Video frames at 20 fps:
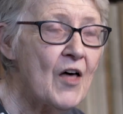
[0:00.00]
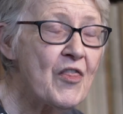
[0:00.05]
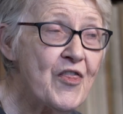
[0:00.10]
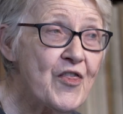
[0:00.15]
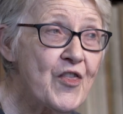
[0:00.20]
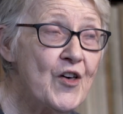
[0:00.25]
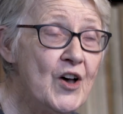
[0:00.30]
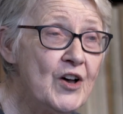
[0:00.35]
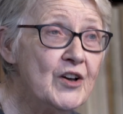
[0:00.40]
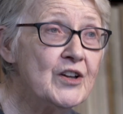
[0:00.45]

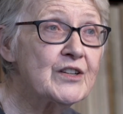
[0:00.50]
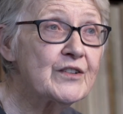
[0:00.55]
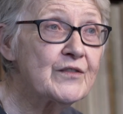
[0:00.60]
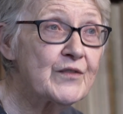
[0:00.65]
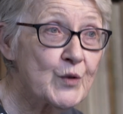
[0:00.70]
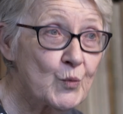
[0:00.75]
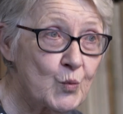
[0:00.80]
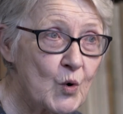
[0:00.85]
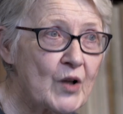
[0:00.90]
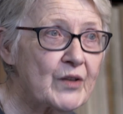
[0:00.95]
third of
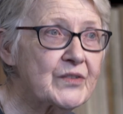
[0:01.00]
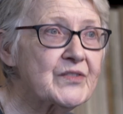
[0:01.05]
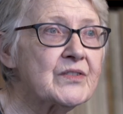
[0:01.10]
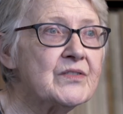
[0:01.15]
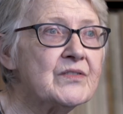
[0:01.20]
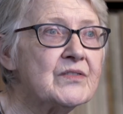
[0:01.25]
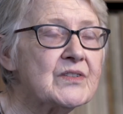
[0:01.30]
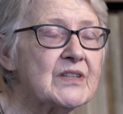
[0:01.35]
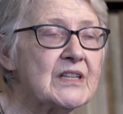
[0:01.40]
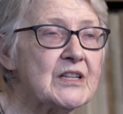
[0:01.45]
the
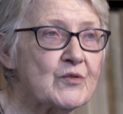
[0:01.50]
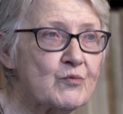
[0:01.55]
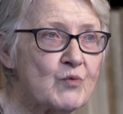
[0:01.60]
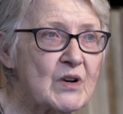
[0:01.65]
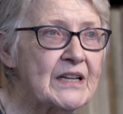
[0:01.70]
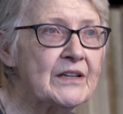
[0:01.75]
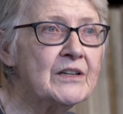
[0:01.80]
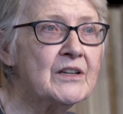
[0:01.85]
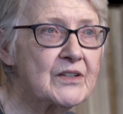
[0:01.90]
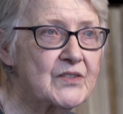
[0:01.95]
Watsons is
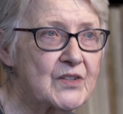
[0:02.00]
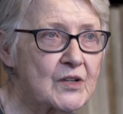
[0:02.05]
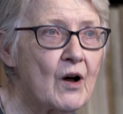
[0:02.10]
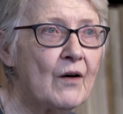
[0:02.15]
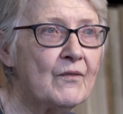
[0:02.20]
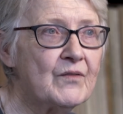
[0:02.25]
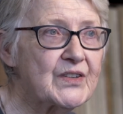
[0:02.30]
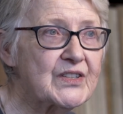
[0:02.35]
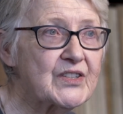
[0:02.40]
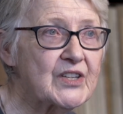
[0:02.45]
written as
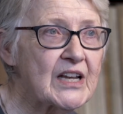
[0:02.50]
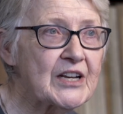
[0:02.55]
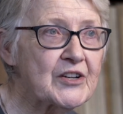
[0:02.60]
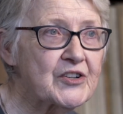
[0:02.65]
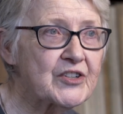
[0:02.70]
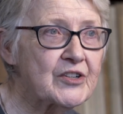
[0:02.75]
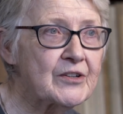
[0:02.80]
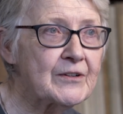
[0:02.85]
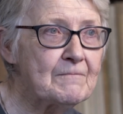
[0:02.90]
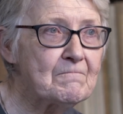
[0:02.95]

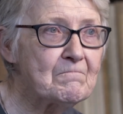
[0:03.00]
conversation.